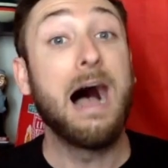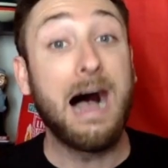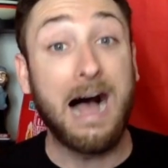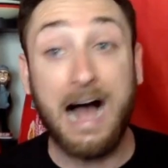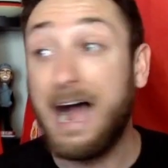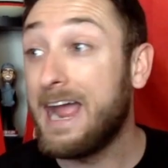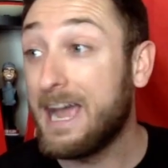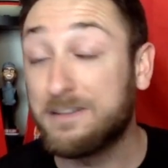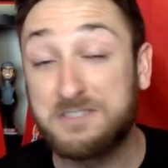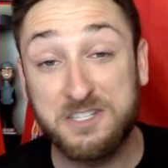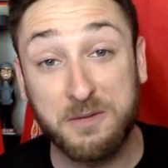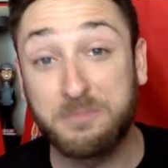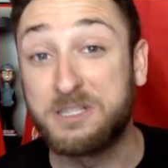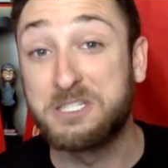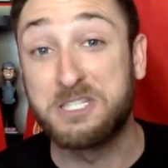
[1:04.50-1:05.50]
I have
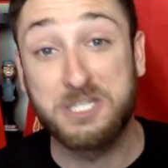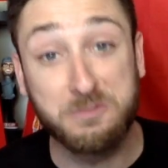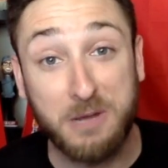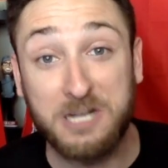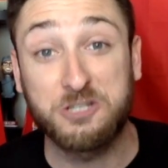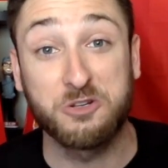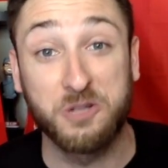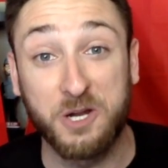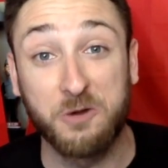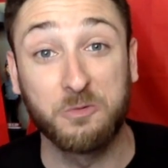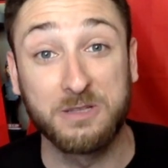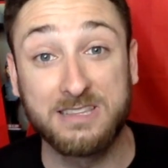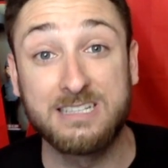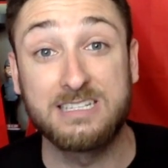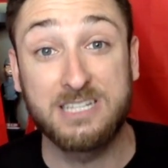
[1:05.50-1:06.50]
something special here with this